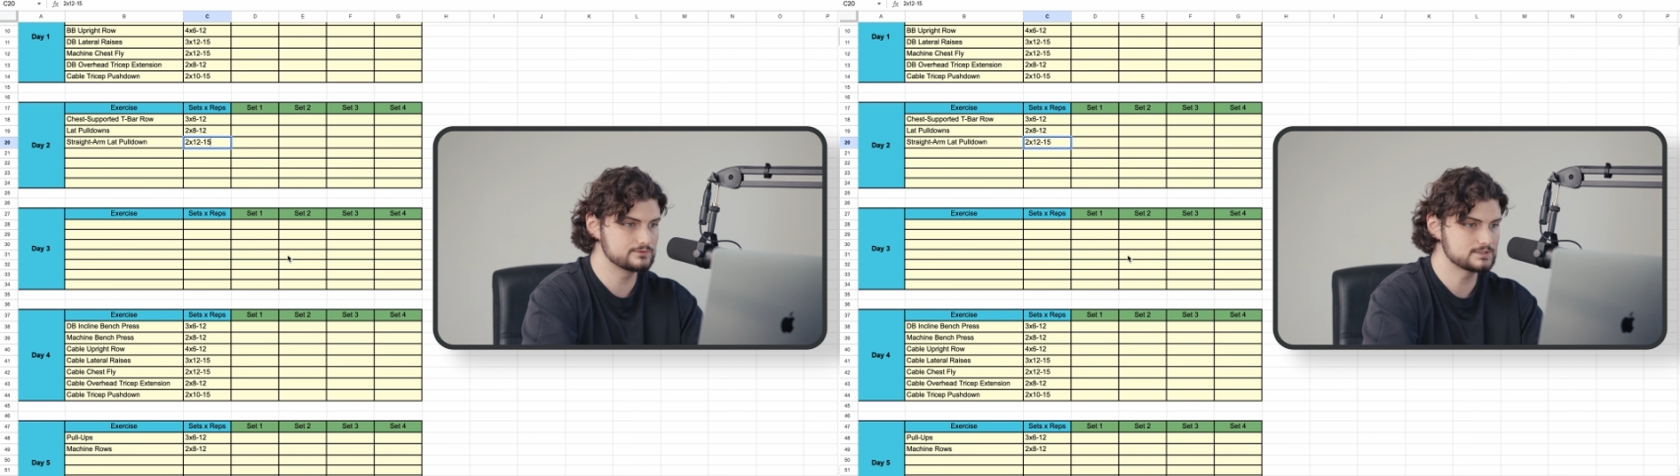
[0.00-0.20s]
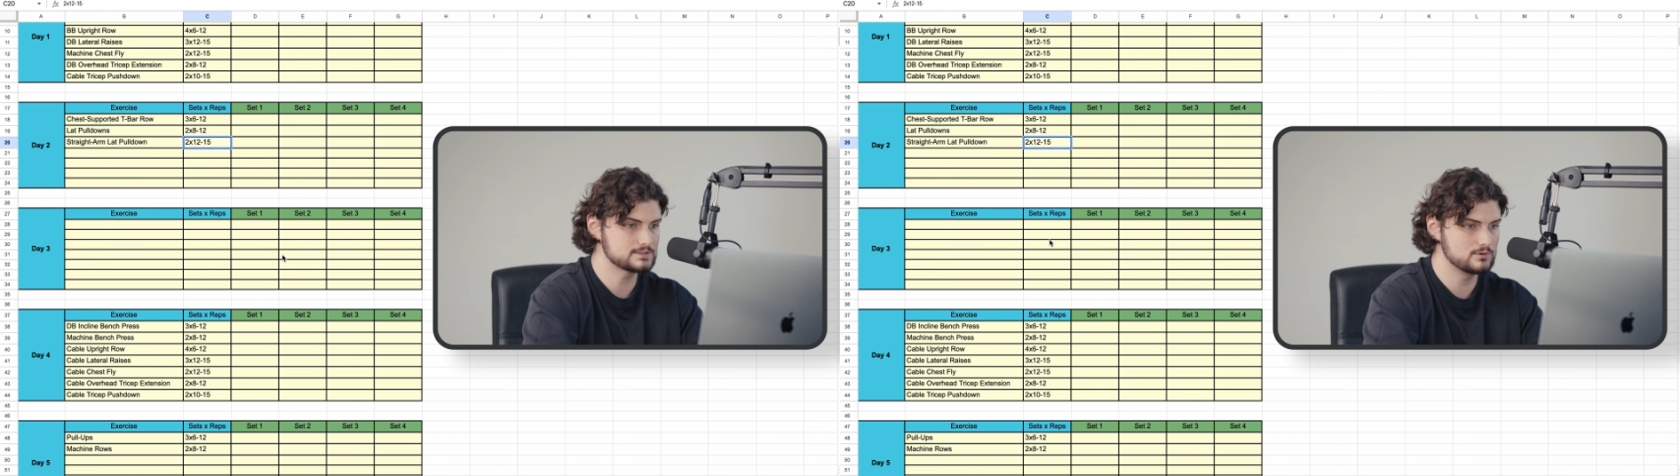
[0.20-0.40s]

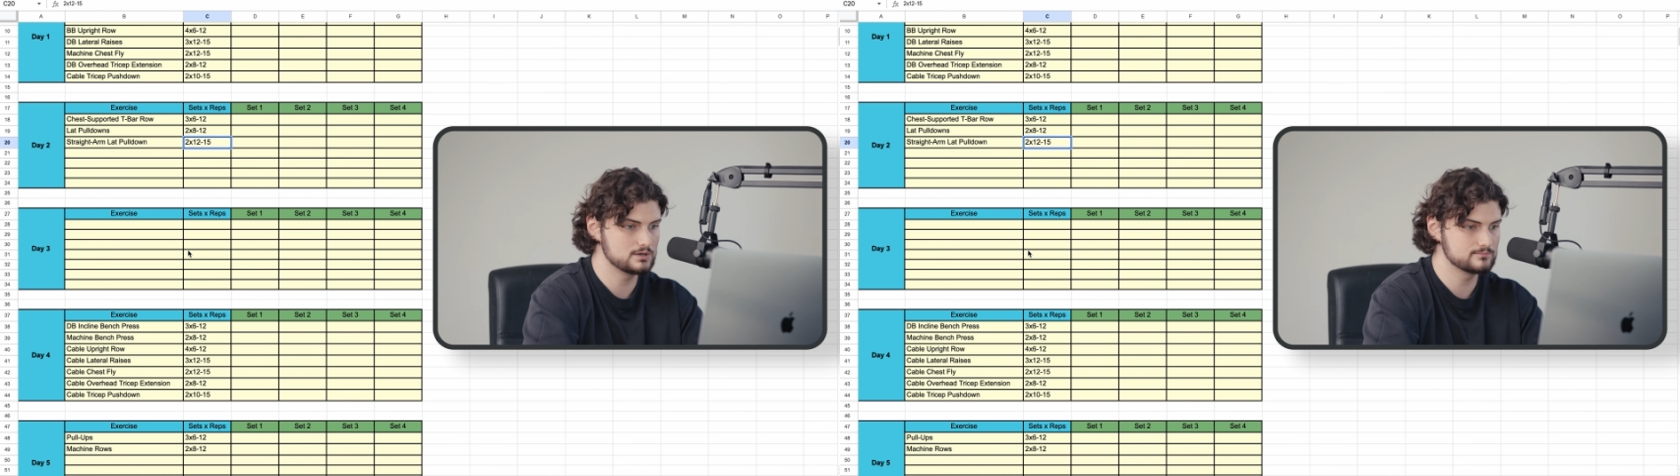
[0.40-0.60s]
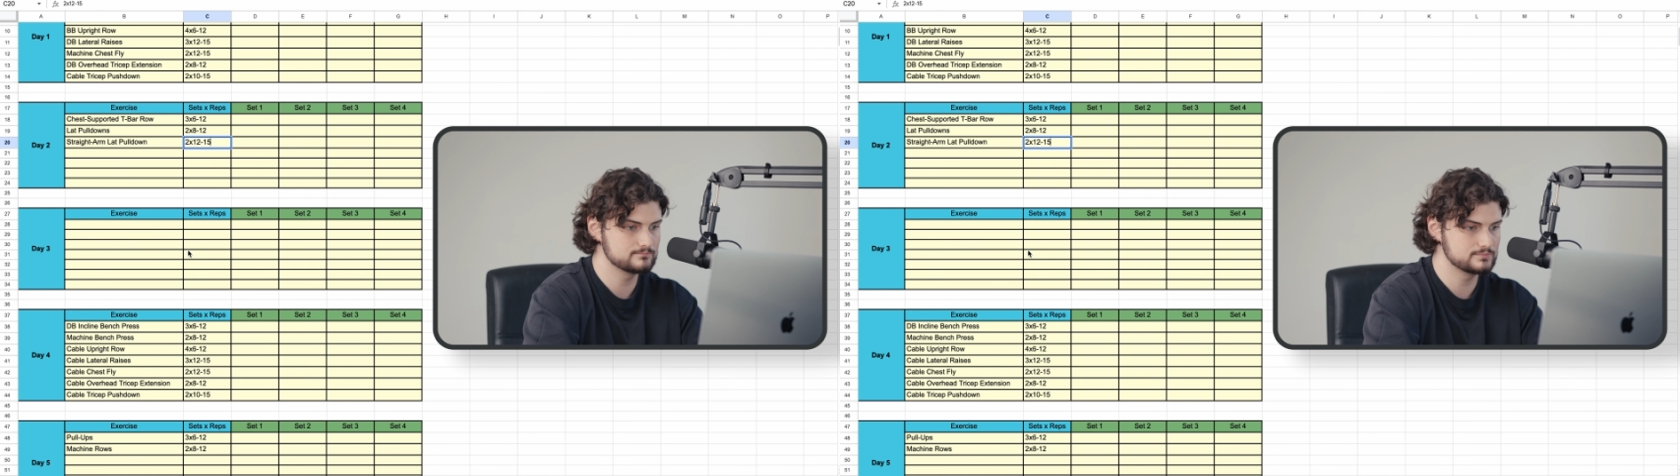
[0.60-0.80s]
this
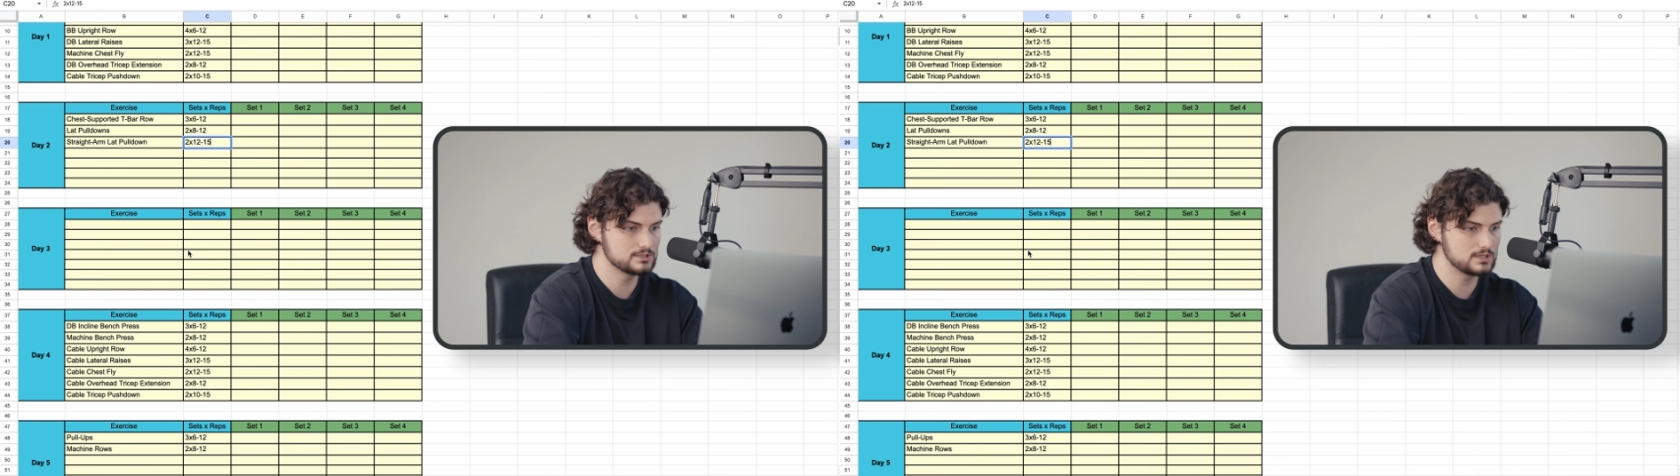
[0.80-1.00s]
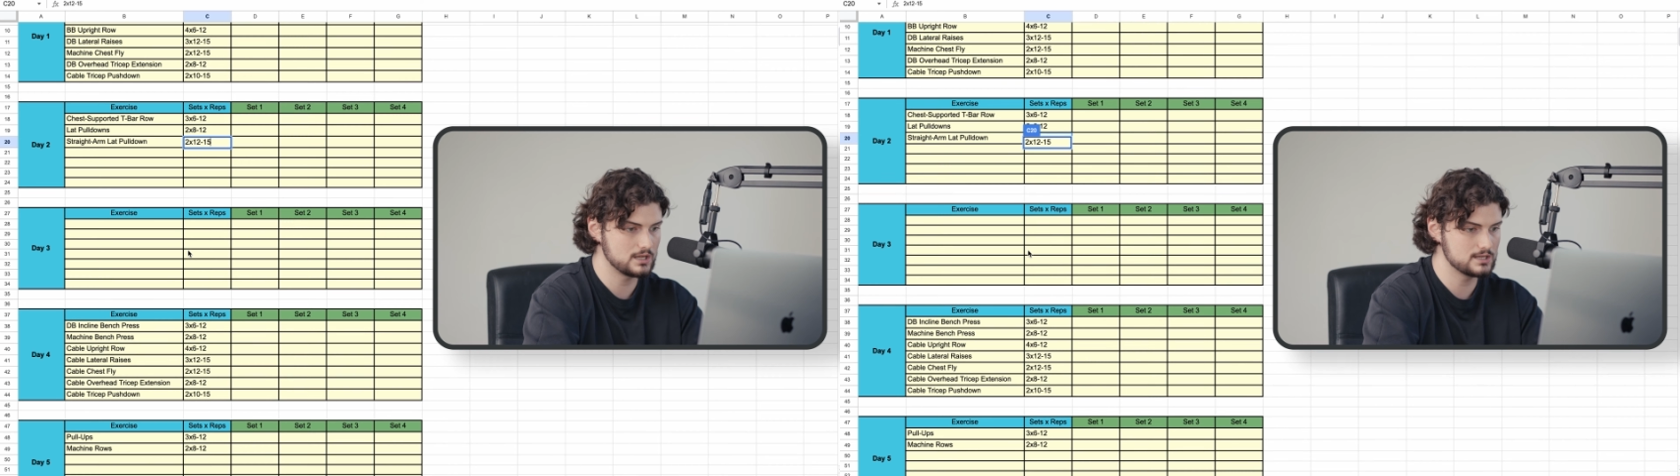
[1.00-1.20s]
one
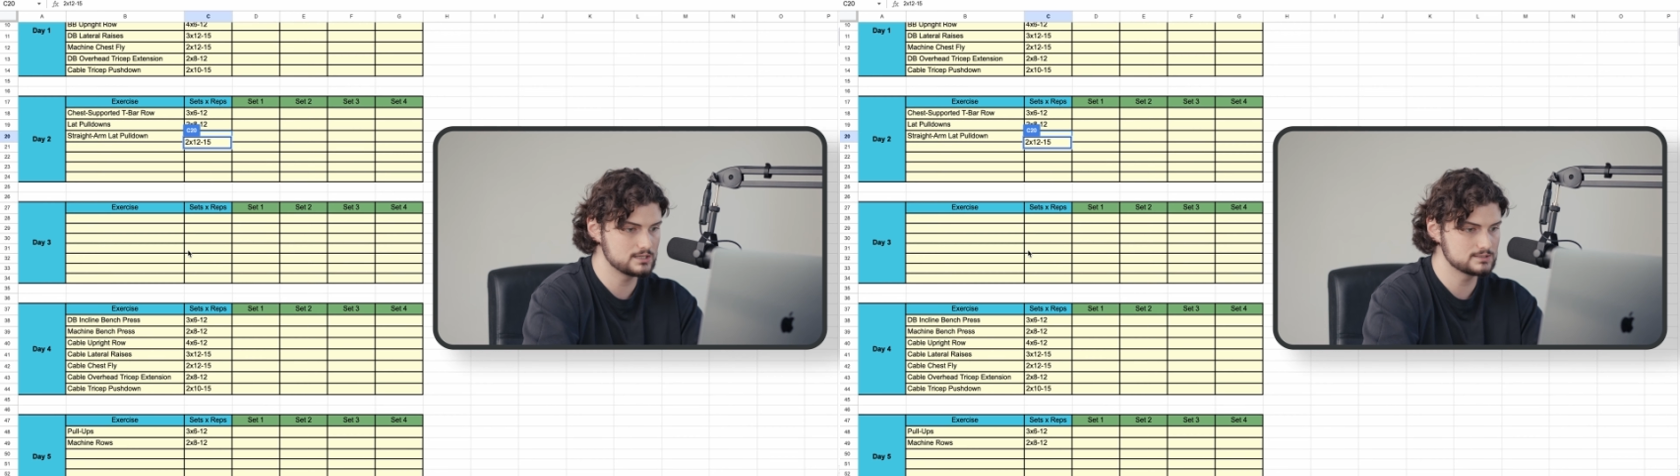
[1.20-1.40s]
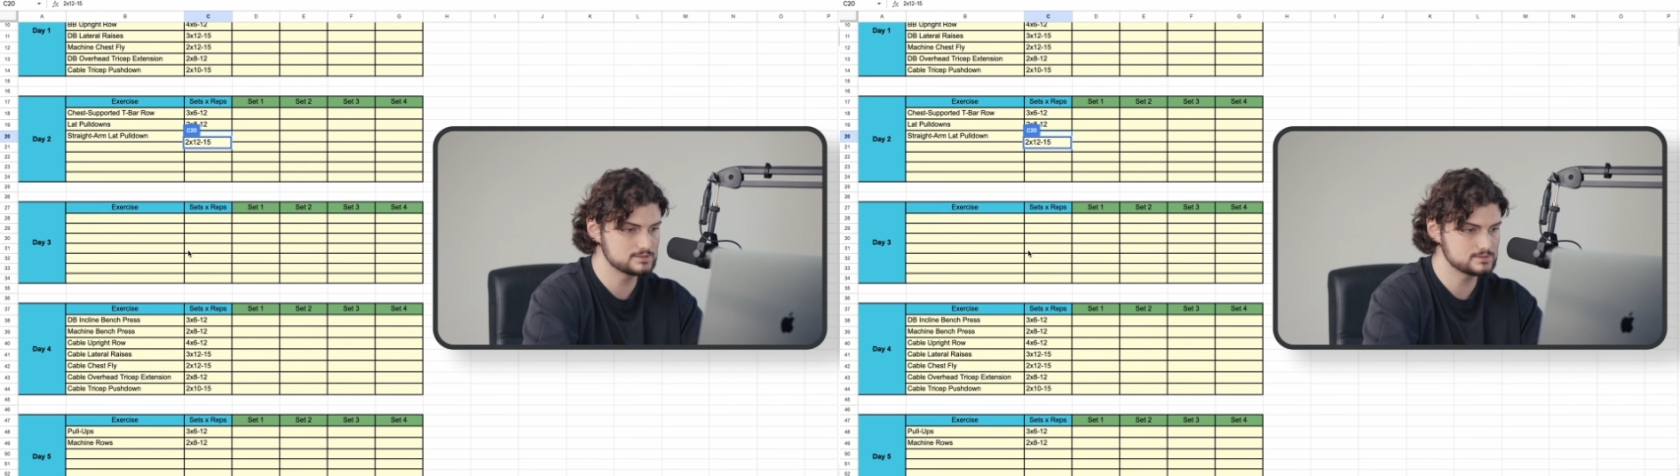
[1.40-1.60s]

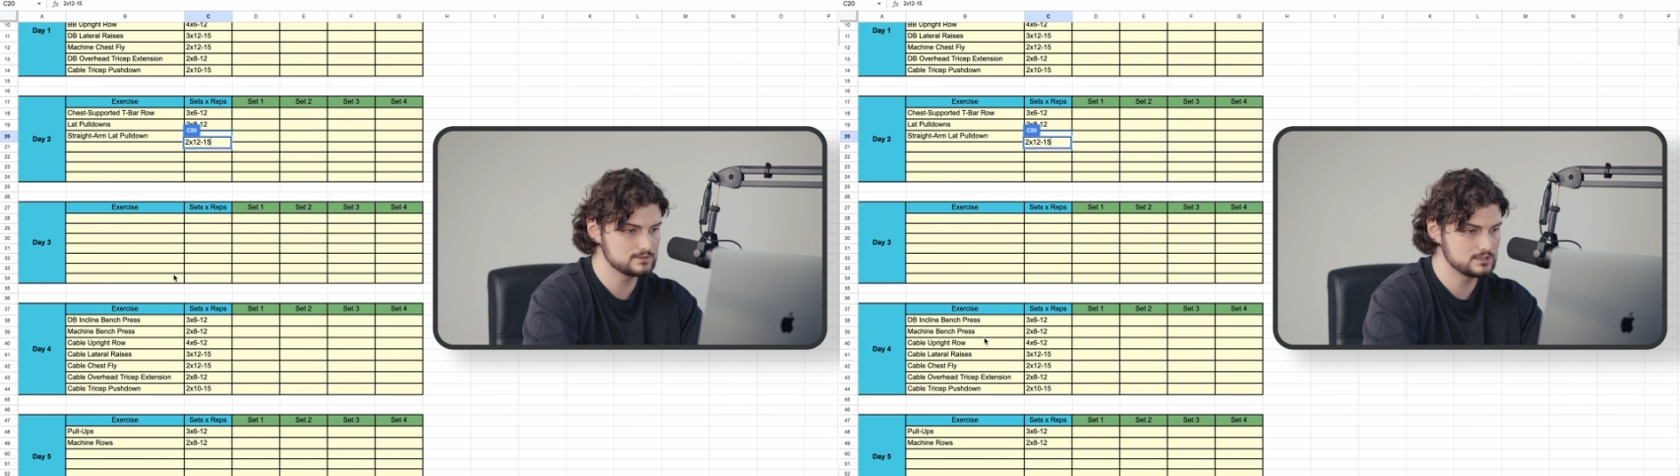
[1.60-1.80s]
because